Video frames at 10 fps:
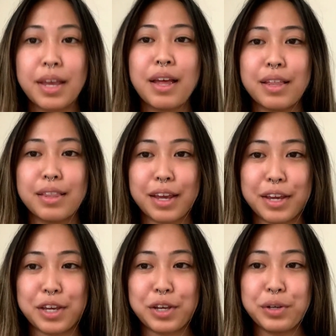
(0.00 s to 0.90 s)
Thank
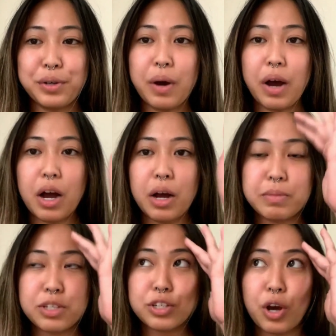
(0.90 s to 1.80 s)
you.
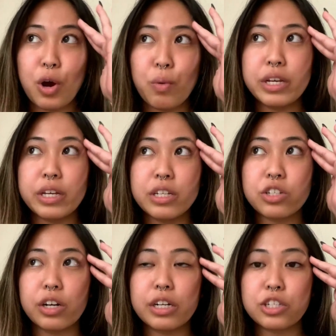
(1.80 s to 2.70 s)
So we
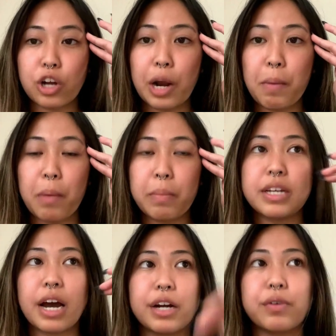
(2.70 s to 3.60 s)
started Sorry Mom and
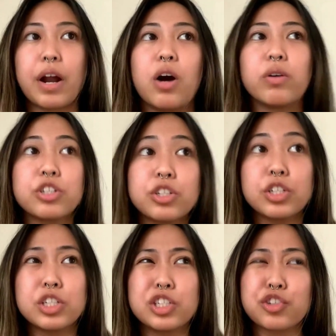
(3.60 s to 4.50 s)
Dad around
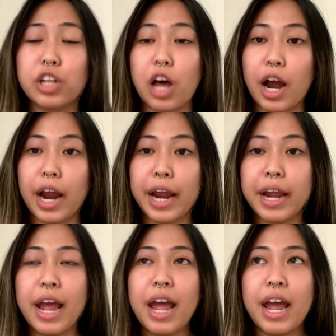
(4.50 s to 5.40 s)

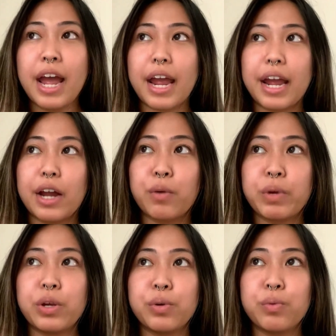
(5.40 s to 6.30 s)
July, and
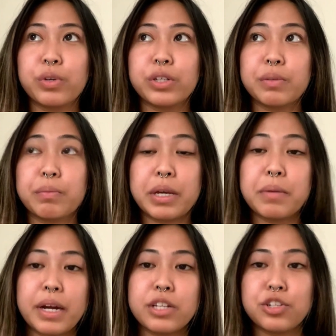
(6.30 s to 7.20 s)
me and
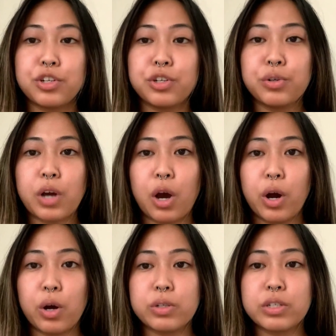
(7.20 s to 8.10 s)
my two
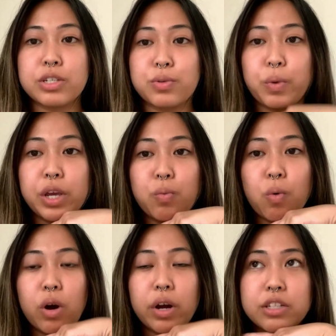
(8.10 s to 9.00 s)
co-hosts, we
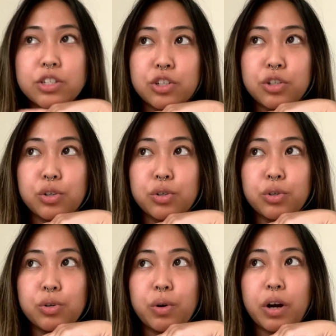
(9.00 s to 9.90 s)
wanted
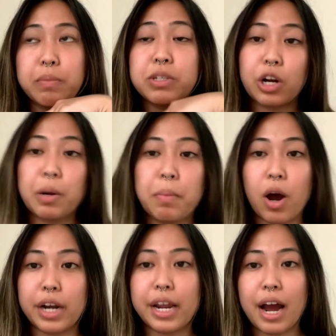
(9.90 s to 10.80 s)
to start a
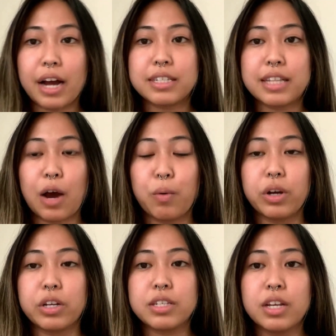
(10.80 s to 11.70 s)
podcast that was